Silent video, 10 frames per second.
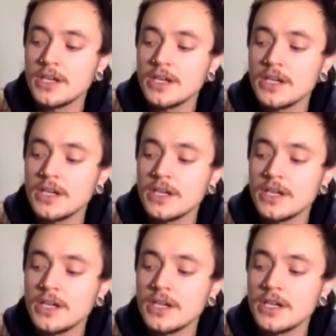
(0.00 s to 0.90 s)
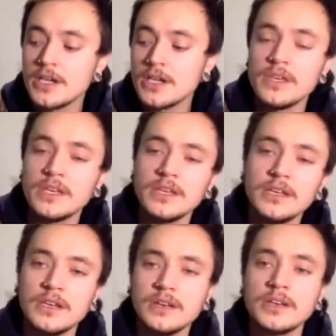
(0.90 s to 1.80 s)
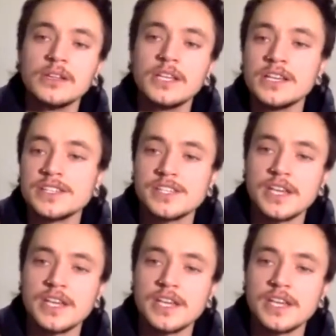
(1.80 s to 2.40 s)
what I mean unless